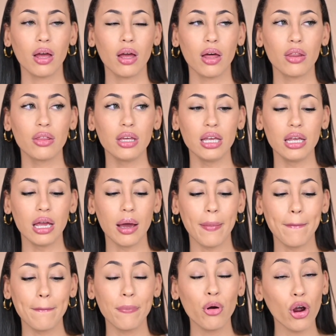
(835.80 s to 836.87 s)
the
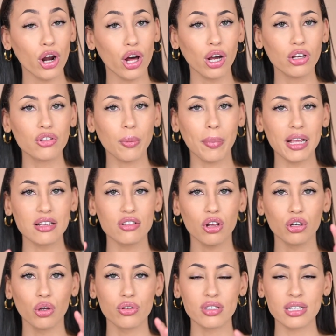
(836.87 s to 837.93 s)
products based on
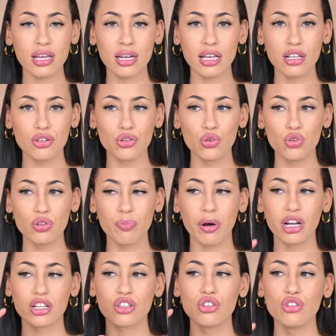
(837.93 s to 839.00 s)
your skin issues, but
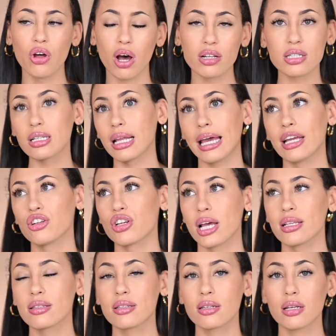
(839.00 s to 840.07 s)
it's not like
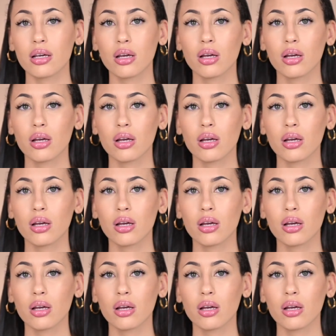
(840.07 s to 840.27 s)
just